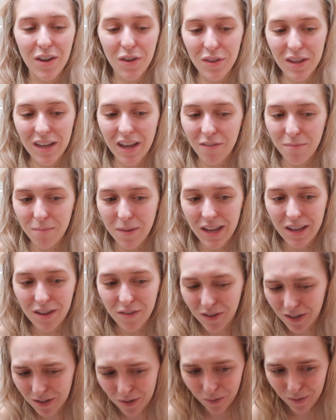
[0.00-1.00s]
I don't think I've made a
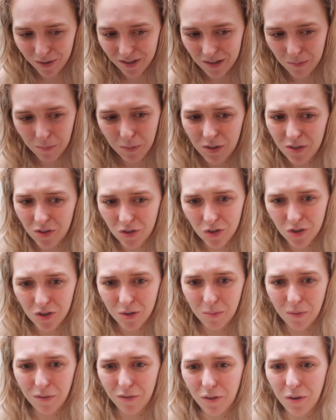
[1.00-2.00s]
Victoria
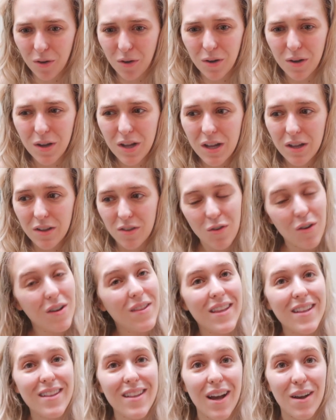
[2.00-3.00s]
sponge before, not in
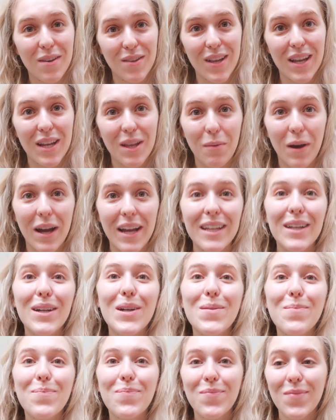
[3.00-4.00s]
this house anyway.
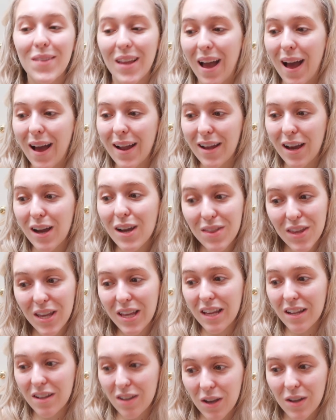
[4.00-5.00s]
And I
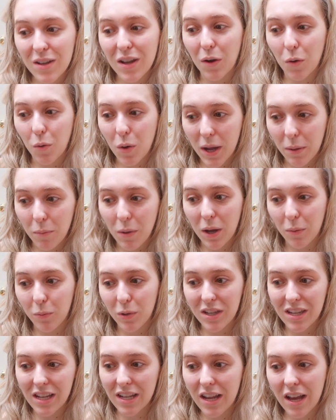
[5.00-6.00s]
think it turned out quite well.
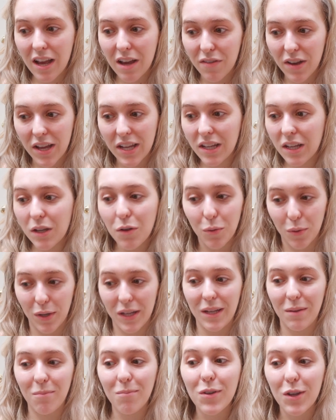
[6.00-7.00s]
We didn't have any
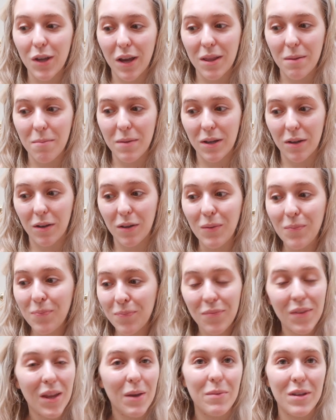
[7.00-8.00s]
cream to go in the middle.
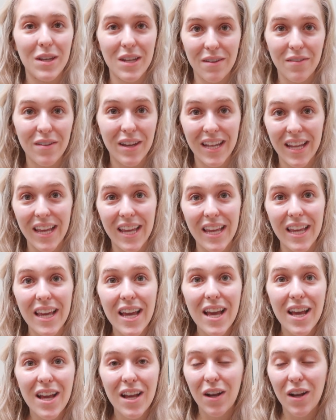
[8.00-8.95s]
We didn't have any